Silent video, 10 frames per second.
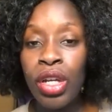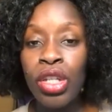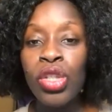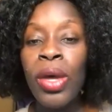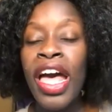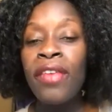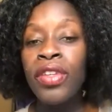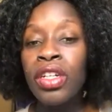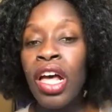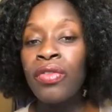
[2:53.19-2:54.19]
So having
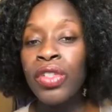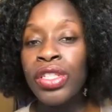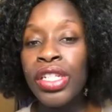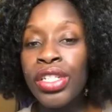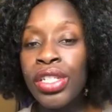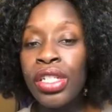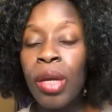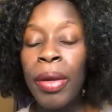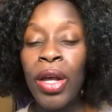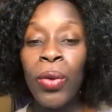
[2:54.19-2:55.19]
a conversation
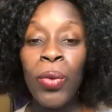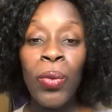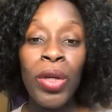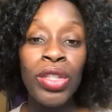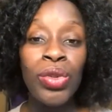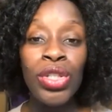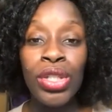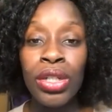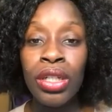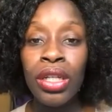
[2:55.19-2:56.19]
about what you
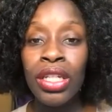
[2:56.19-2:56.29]
should